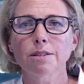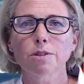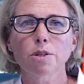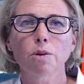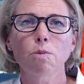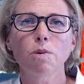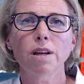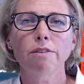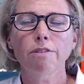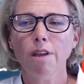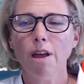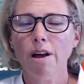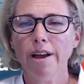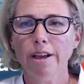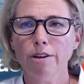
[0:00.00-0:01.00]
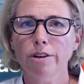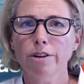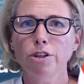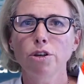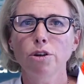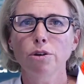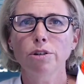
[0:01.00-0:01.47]
So we're relying on
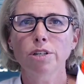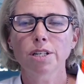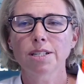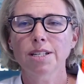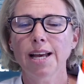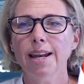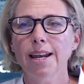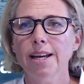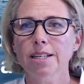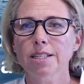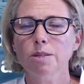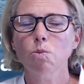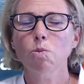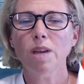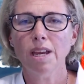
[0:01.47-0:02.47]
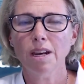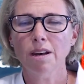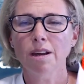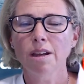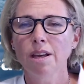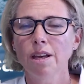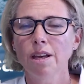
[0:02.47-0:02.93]
you to tell us when
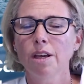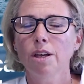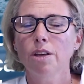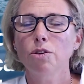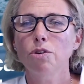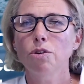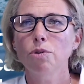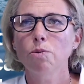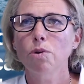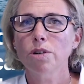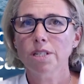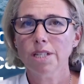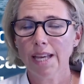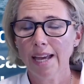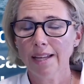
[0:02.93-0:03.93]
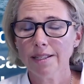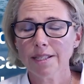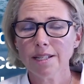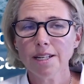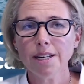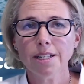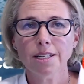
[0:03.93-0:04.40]
you want to
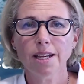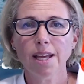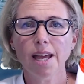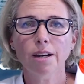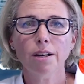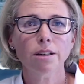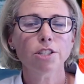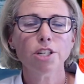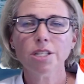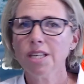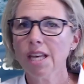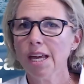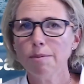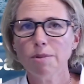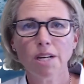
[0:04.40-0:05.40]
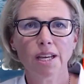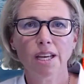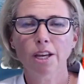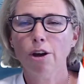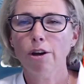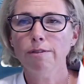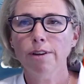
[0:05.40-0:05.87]
cancel it, and it'll just keep
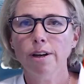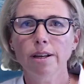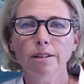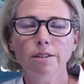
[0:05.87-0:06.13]
ticking over.